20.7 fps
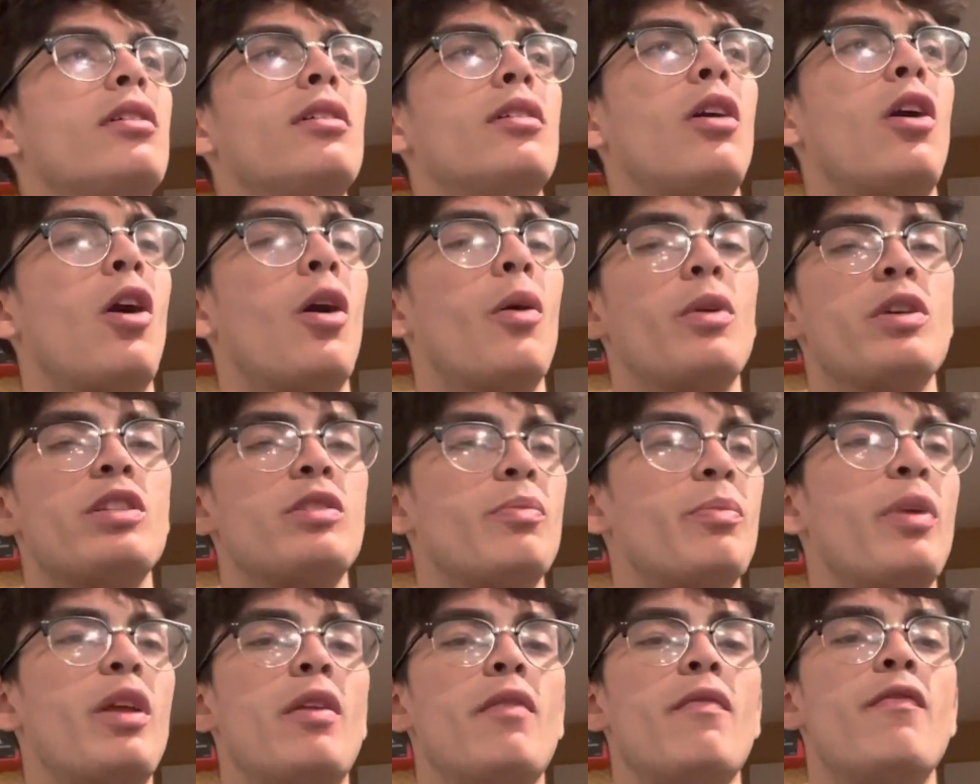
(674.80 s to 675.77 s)
Always
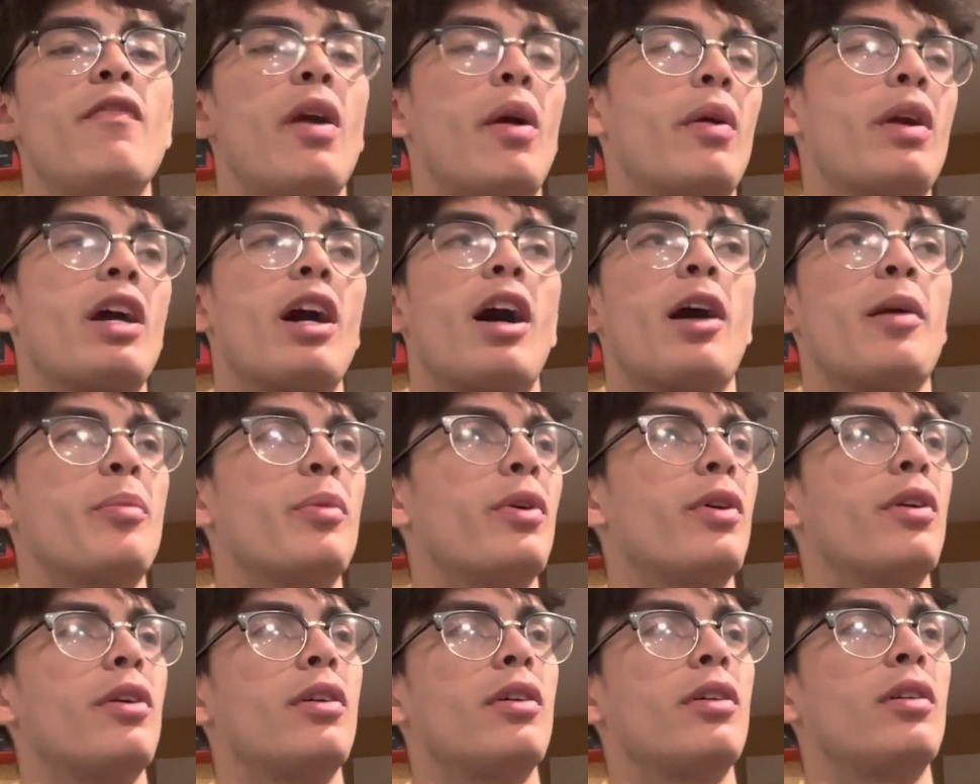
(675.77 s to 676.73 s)
been very
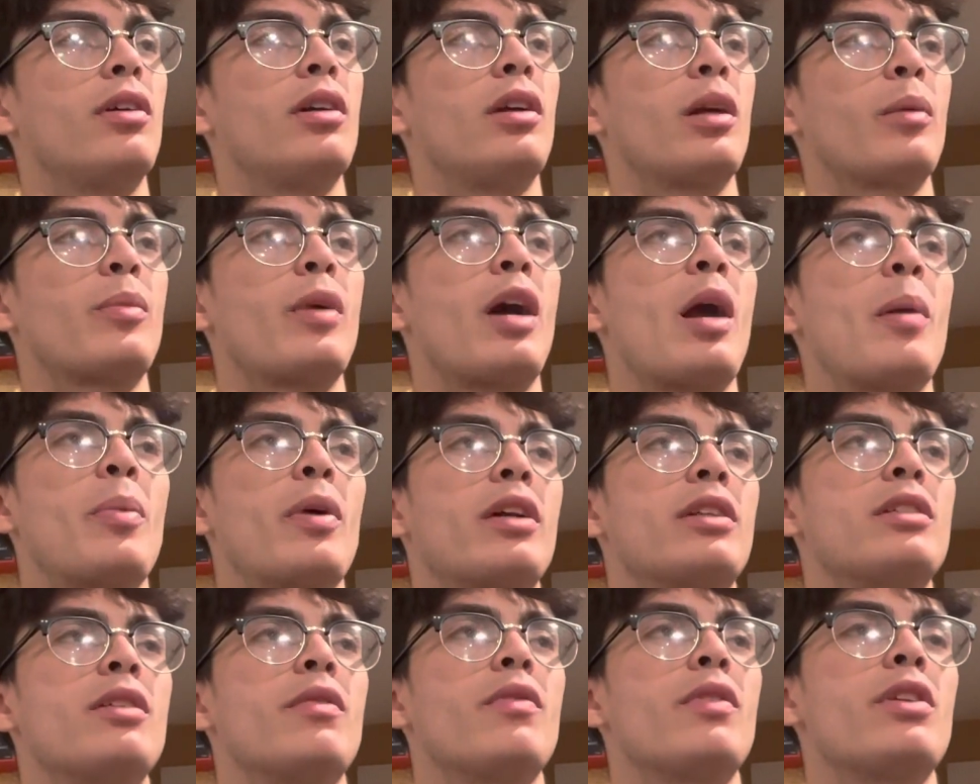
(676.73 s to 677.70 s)
hyper. Like my
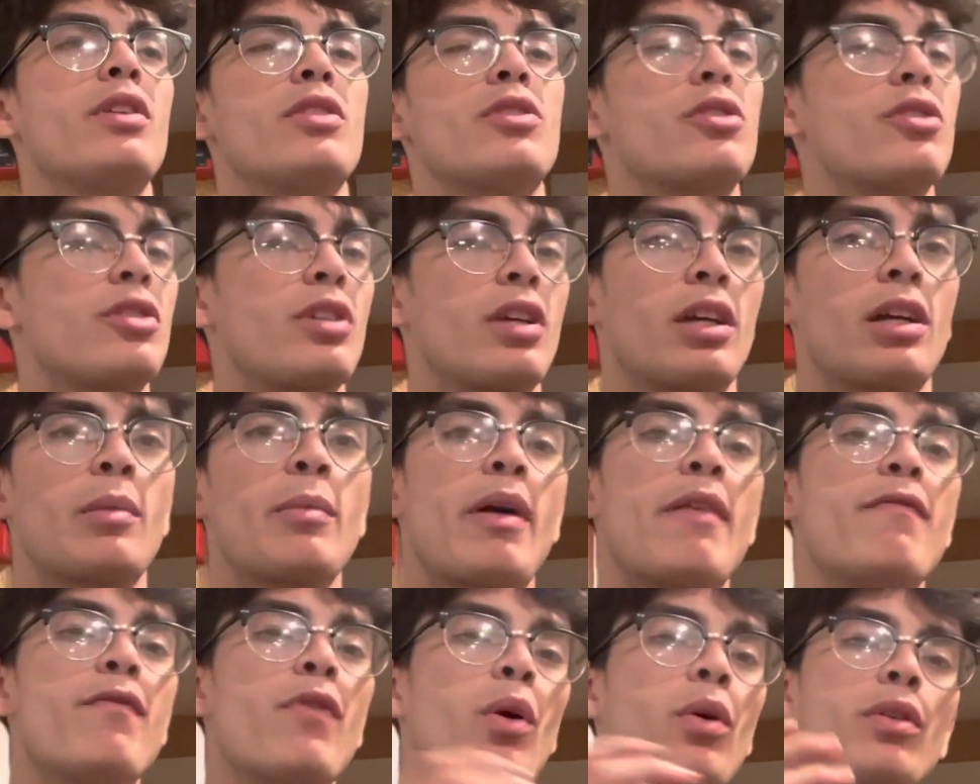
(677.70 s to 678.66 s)
hyperactivity is just like, and my
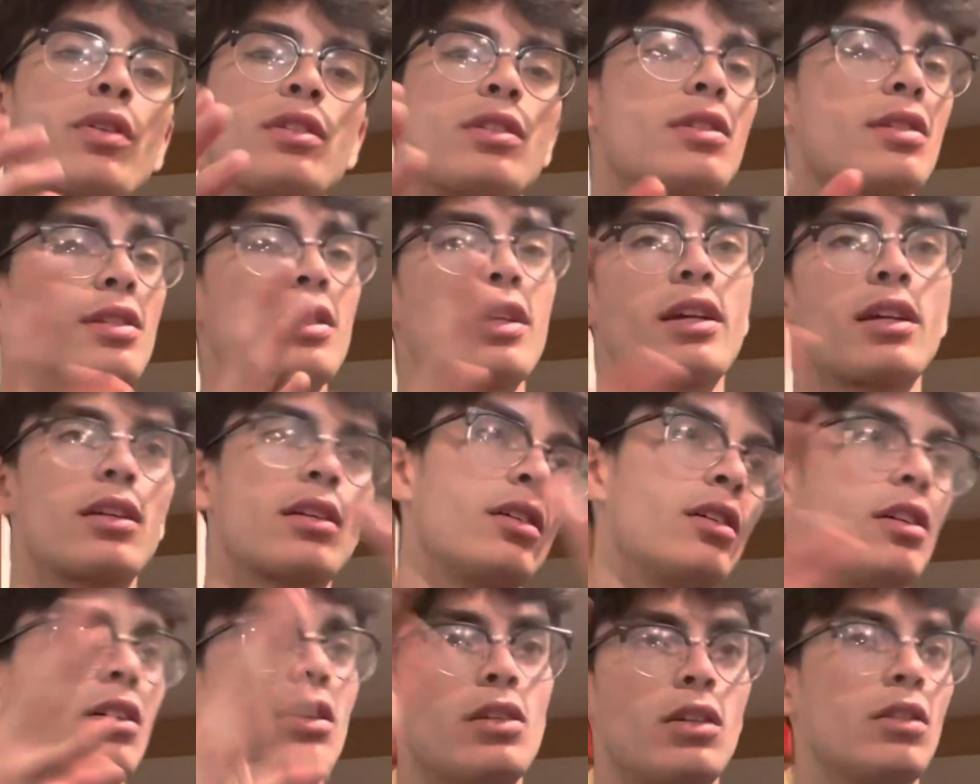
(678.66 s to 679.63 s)
focus is like,
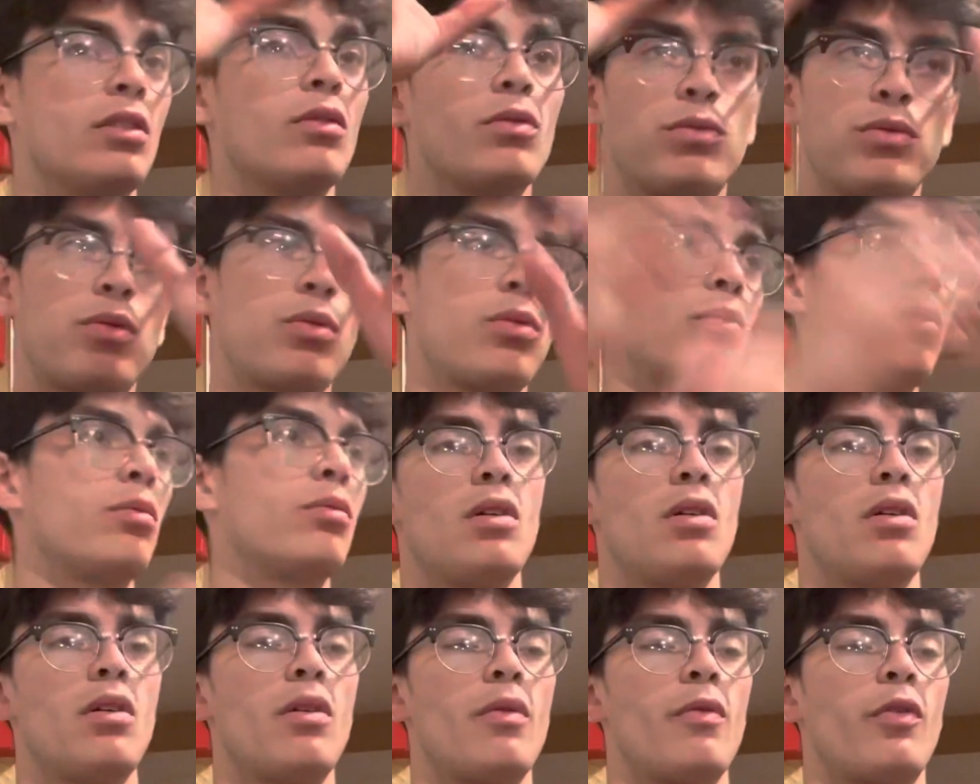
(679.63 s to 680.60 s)

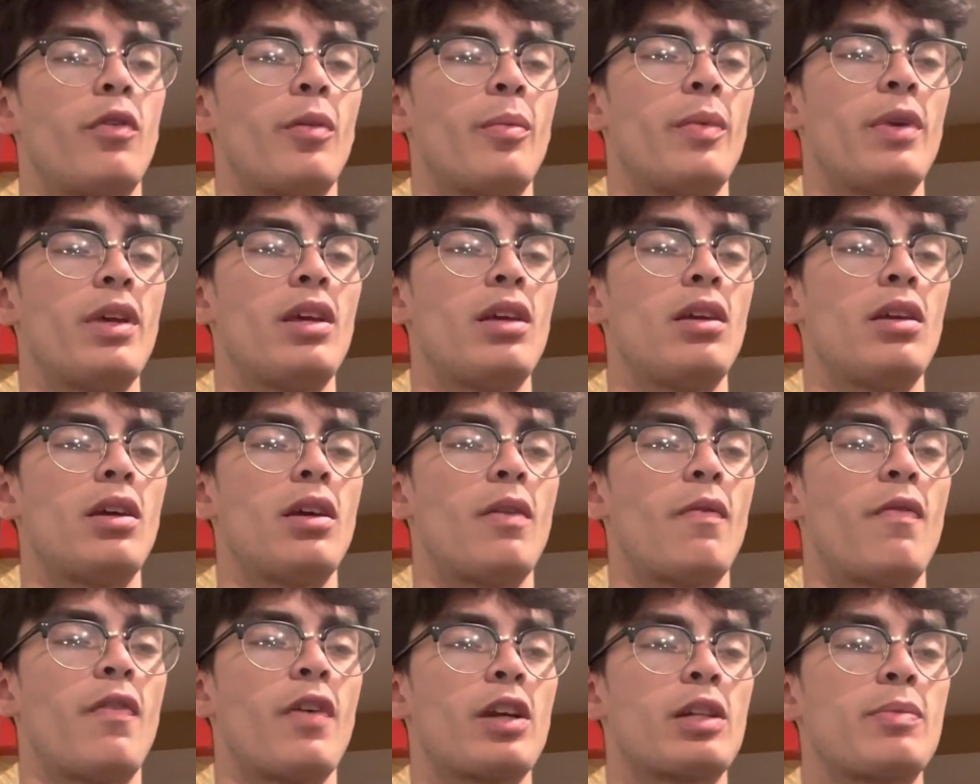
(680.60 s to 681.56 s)
for me, it
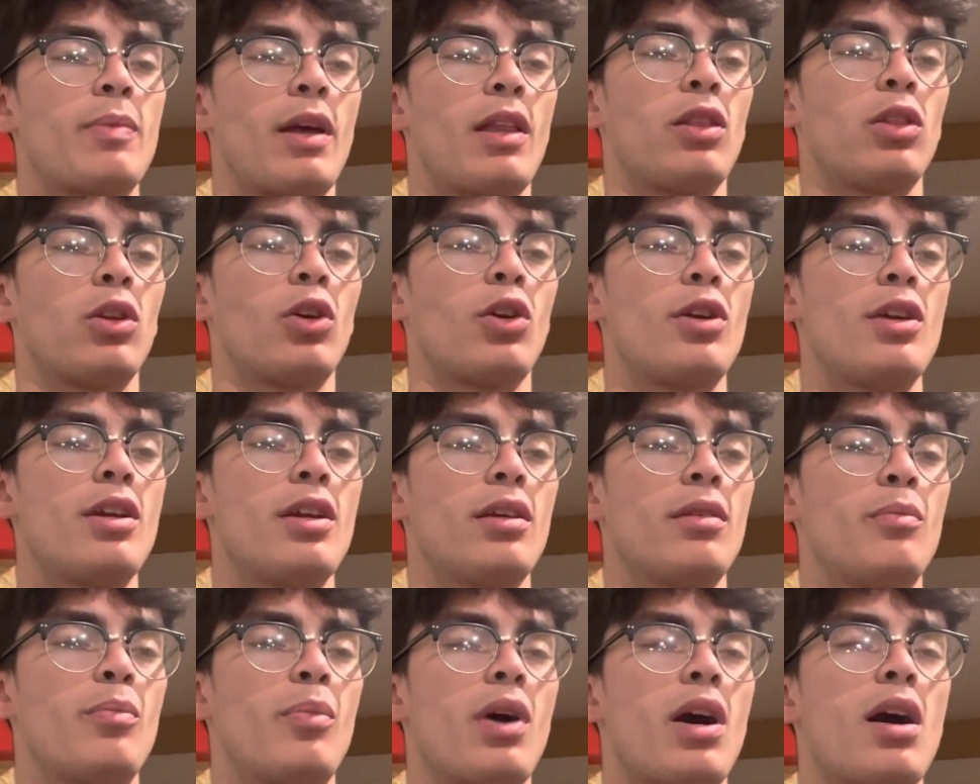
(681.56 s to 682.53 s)
affects my
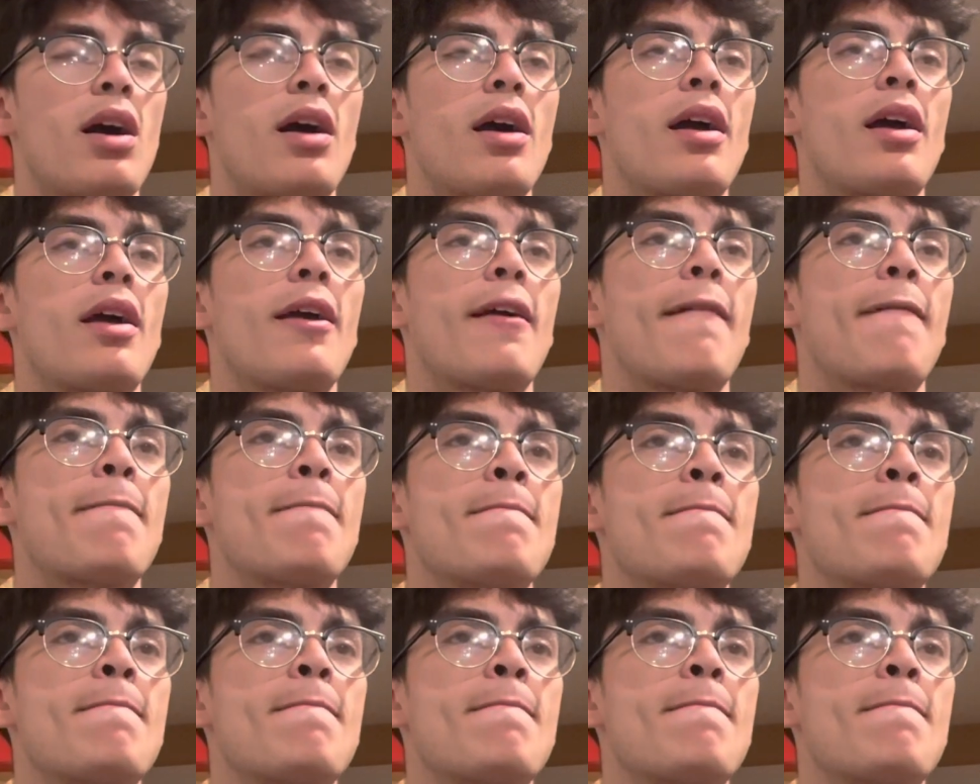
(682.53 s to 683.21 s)
learning by